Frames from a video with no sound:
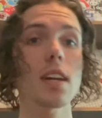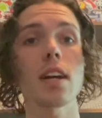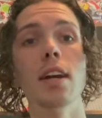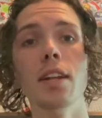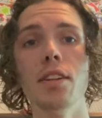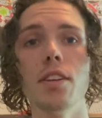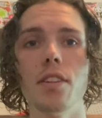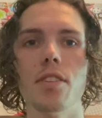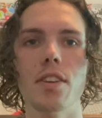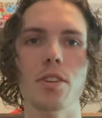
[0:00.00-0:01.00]
And then the other
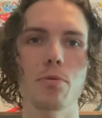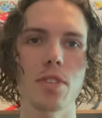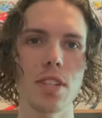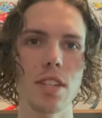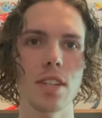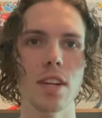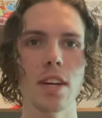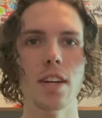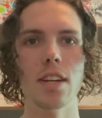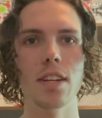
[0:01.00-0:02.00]
thing you will need
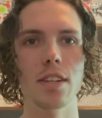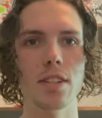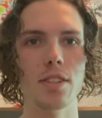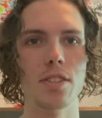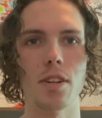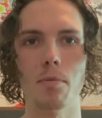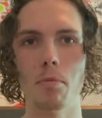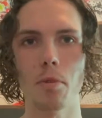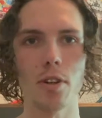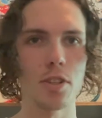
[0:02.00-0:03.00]
is some
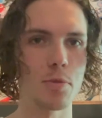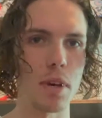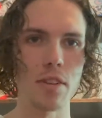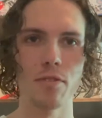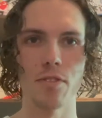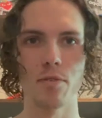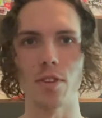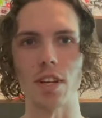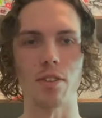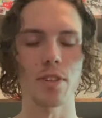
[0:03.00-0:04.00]
markers, pens for
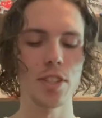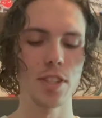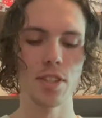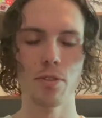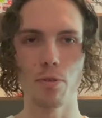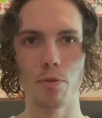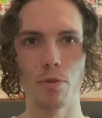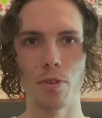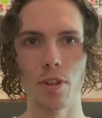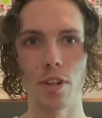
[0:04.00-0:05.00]
decoration,
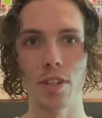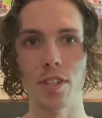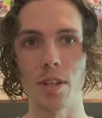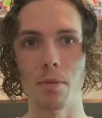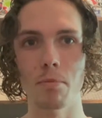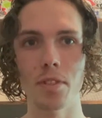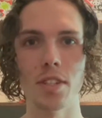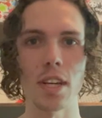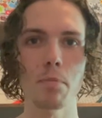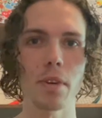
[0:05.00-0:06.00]
or some
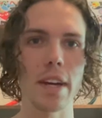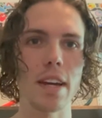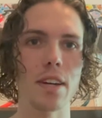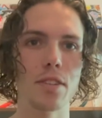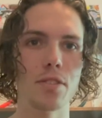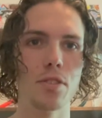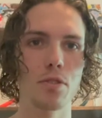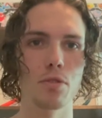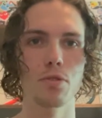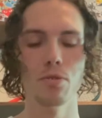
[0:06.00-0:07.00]
tape and
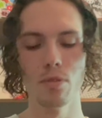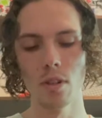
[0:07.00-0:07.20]
glue.